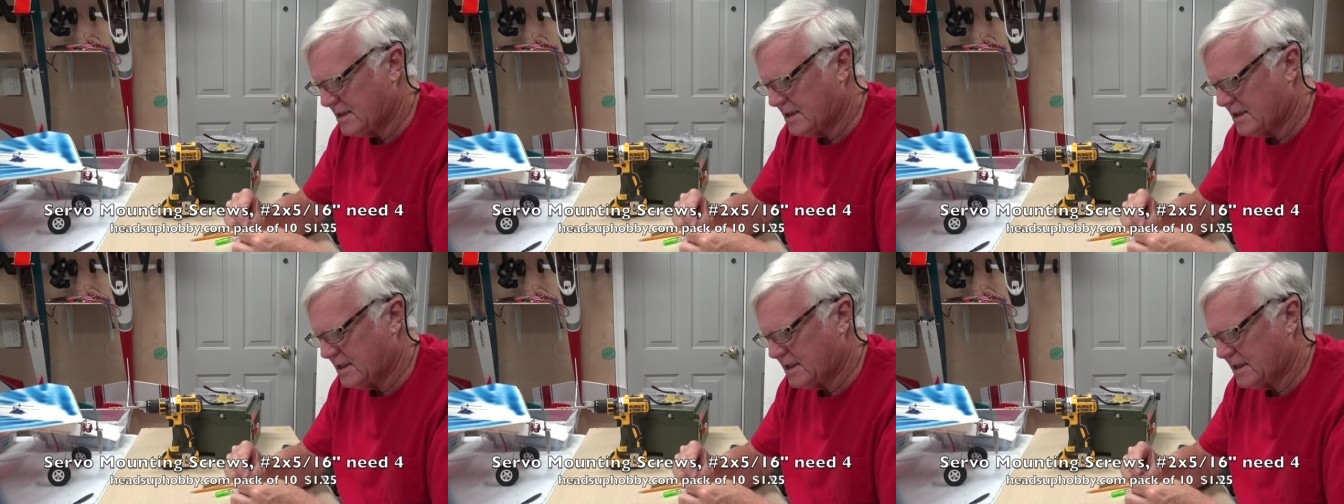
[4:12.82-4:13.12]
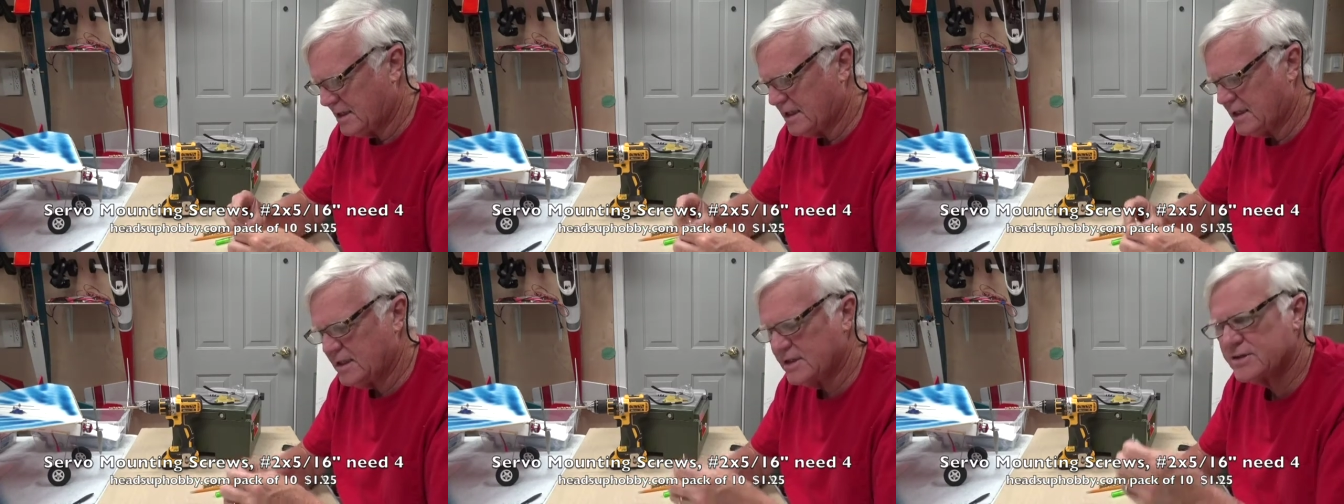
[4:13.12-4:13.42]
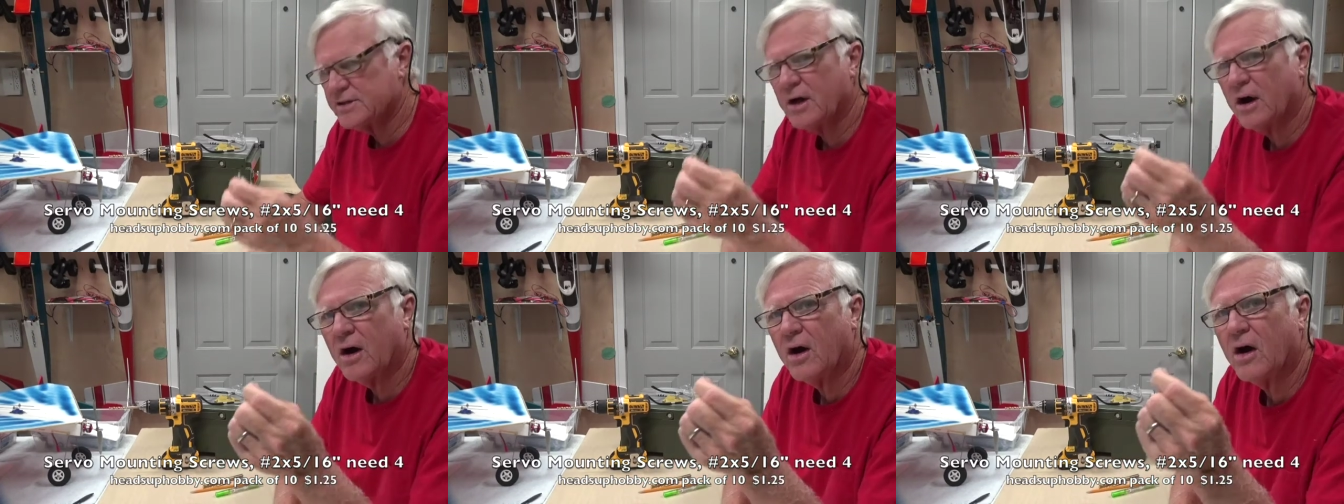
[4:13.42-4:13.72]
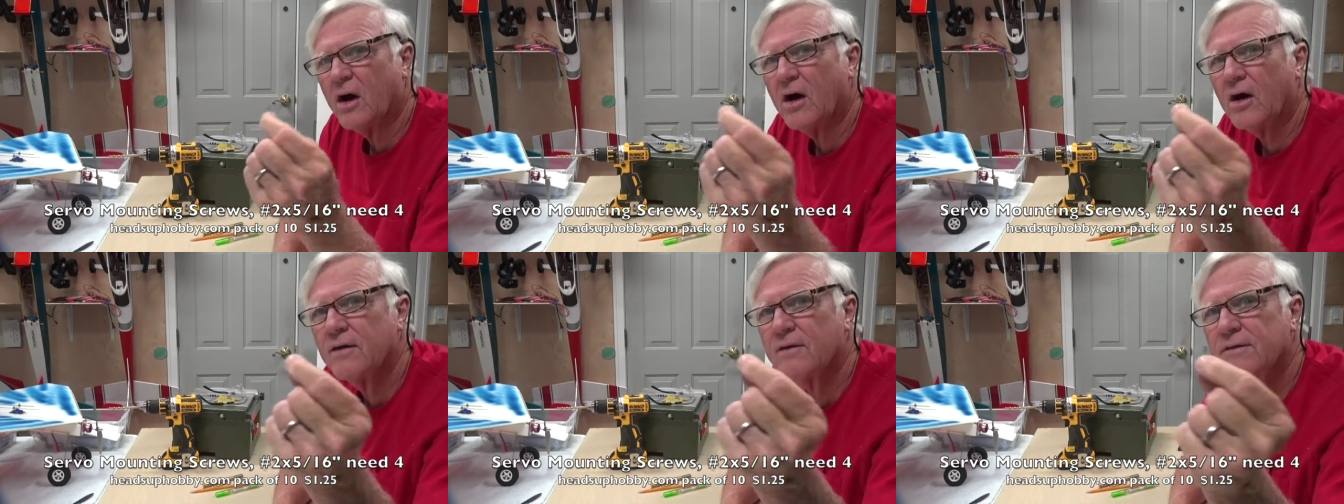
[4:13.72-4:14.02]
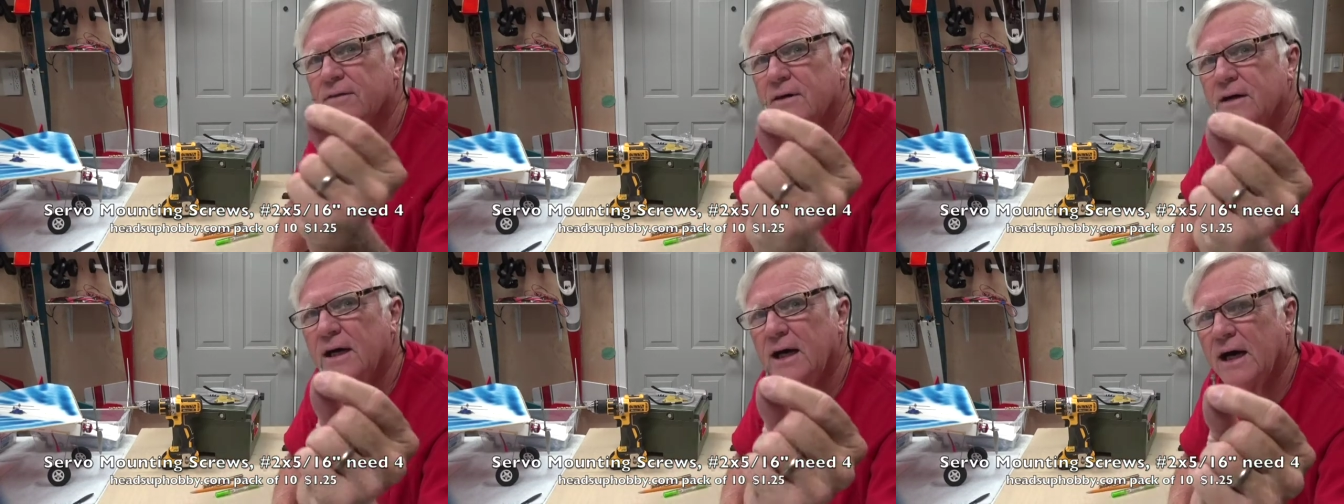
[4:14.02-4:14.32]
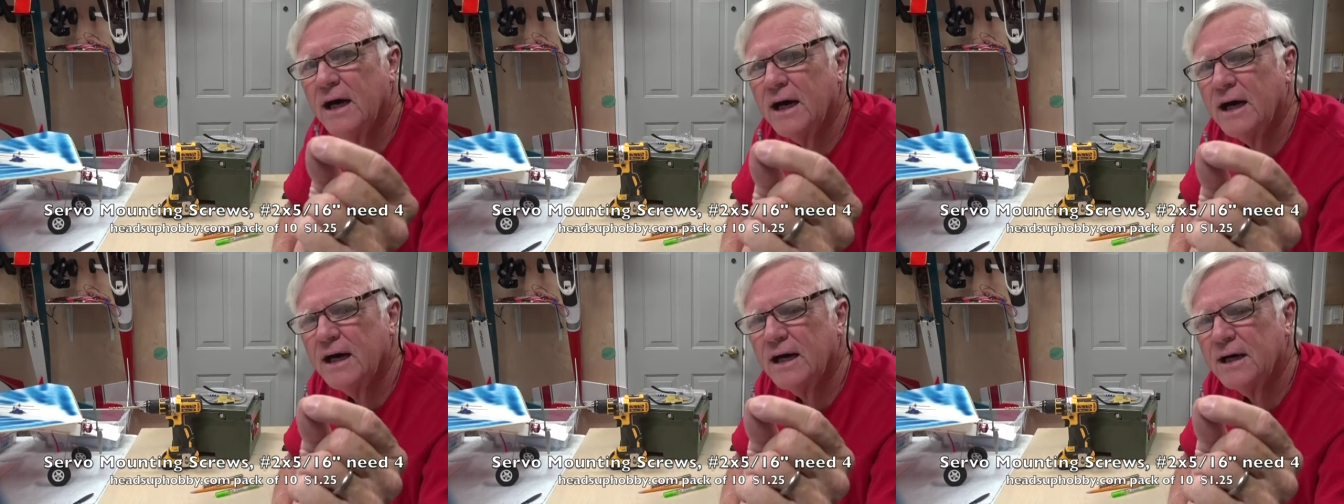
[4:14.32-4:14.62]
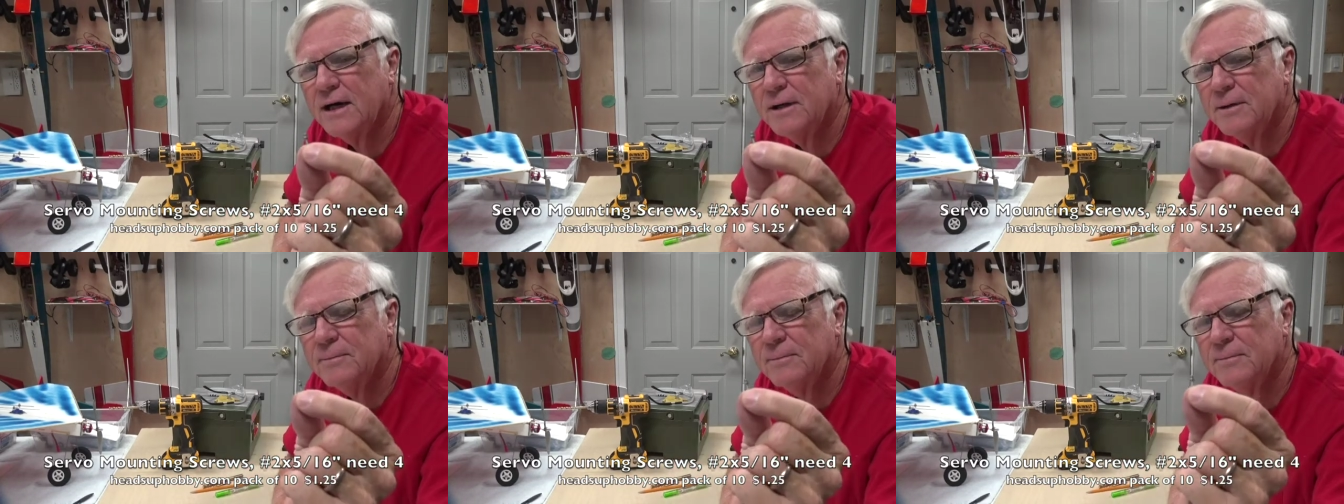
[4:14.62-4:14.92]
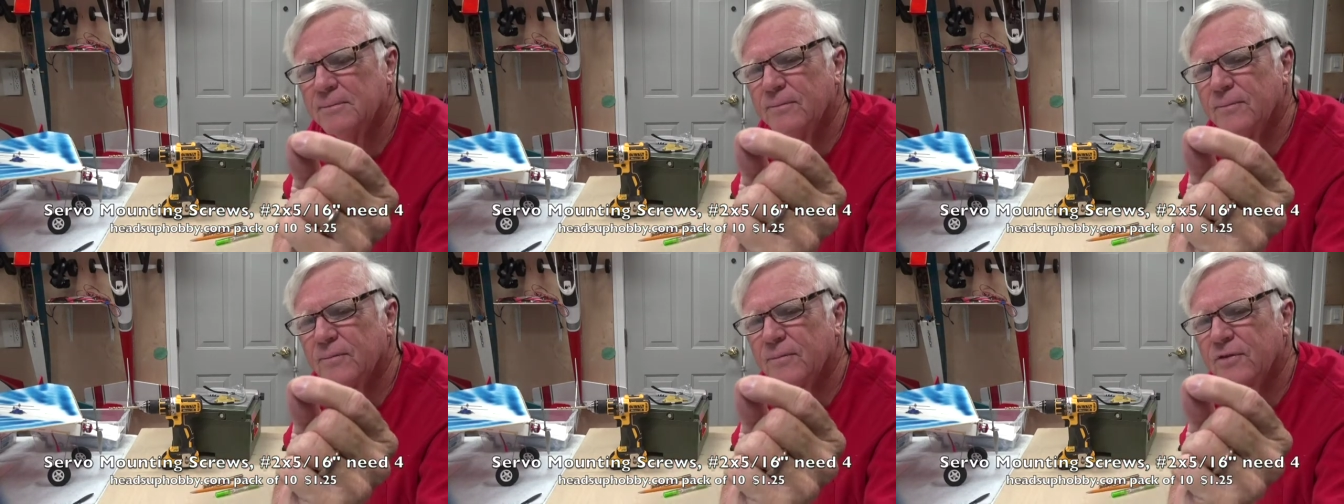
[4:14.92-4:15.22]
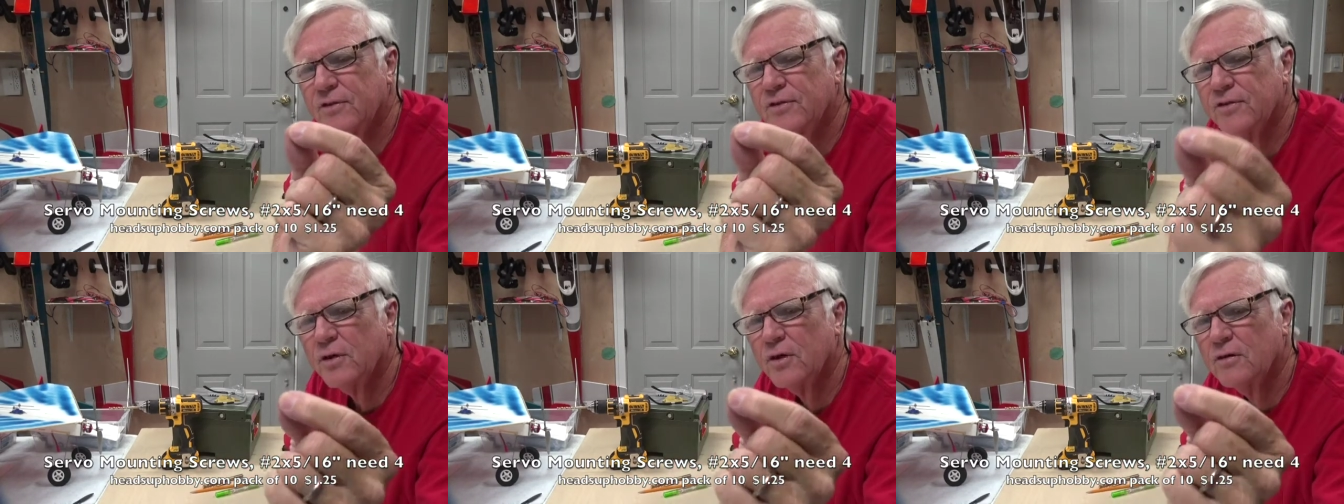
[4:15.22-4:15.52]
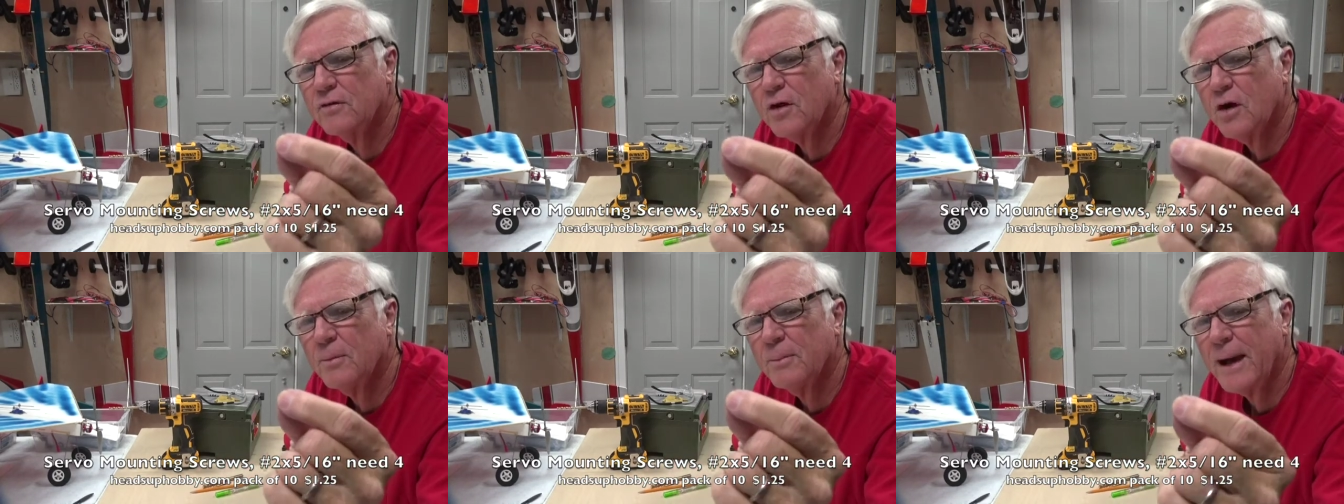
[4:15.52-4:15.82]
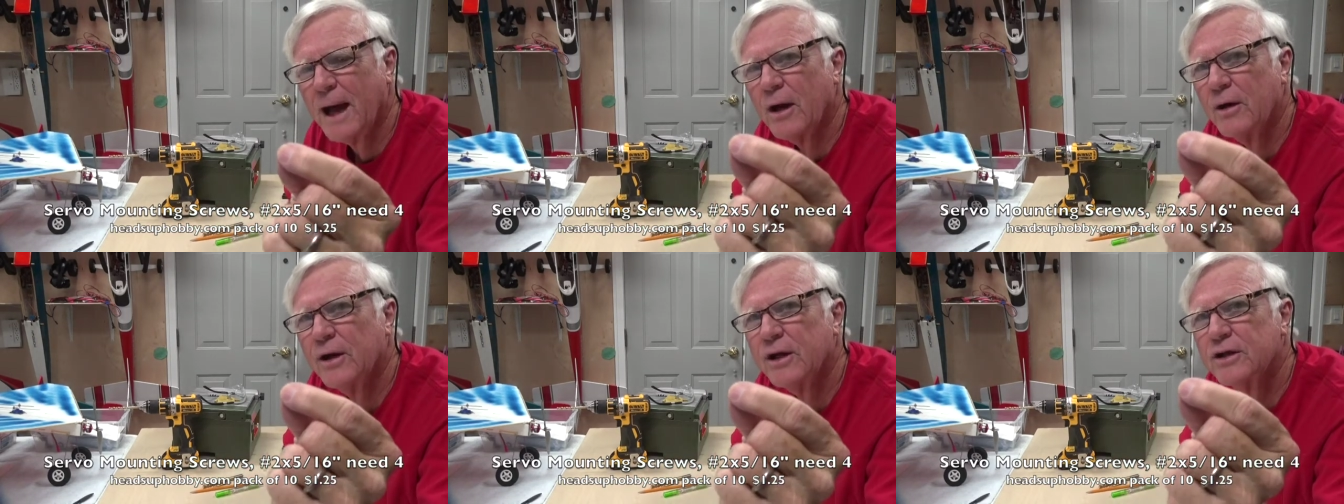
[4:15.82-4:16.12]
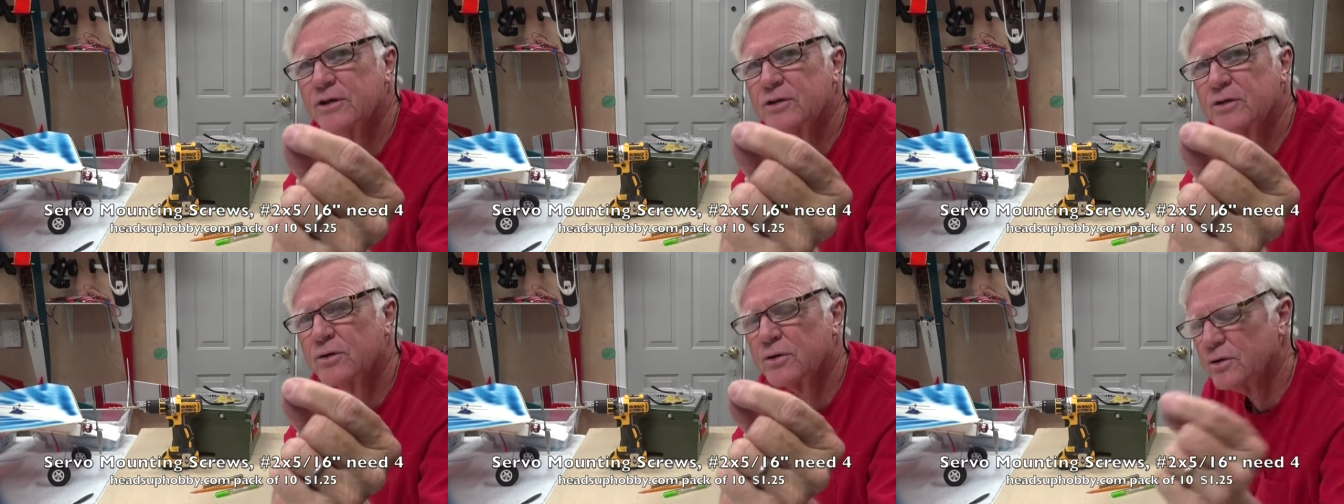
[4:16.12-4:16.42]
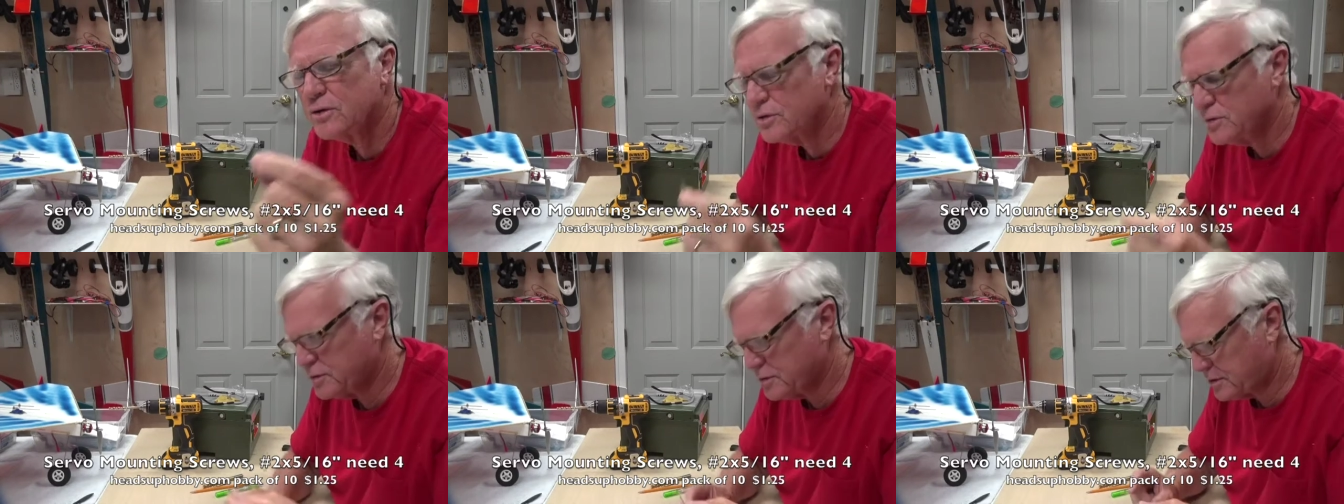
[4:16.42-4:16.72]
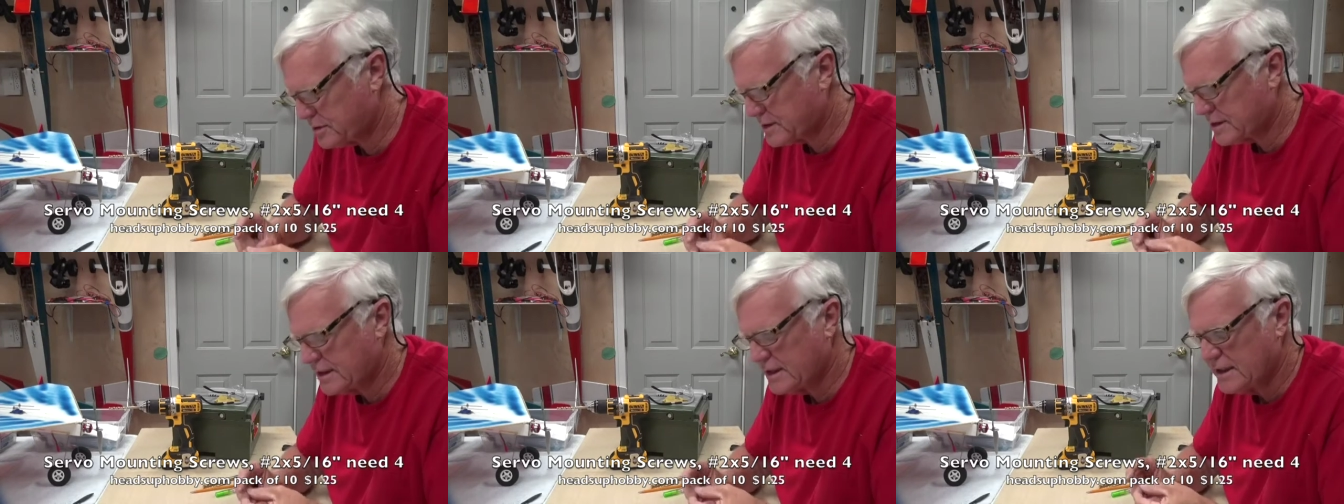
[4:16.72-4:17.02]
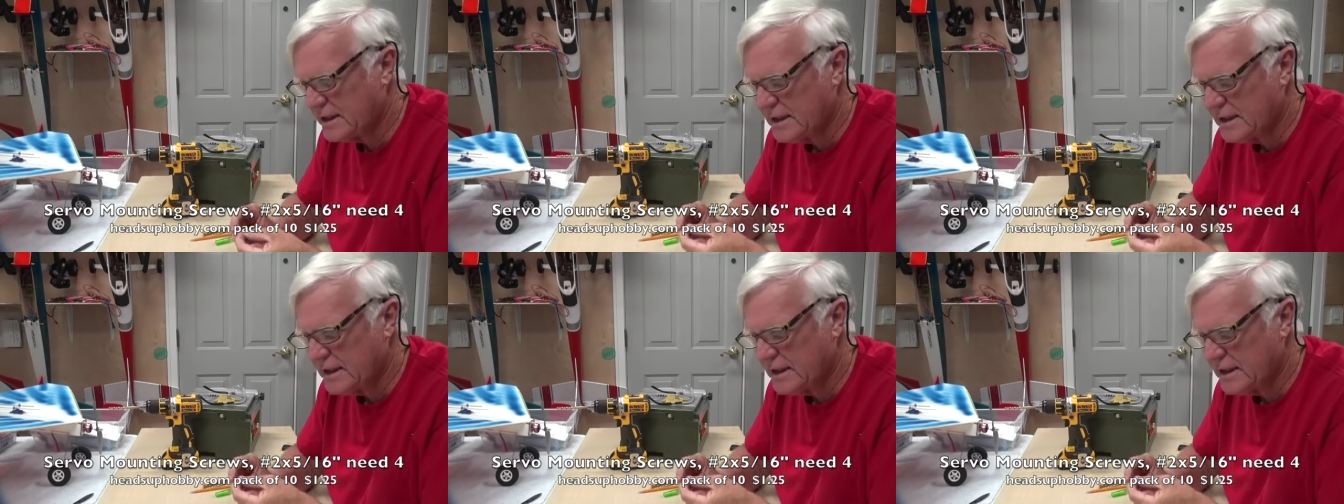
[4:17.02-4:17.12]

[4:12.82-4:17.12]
These are um, servo mounting screws.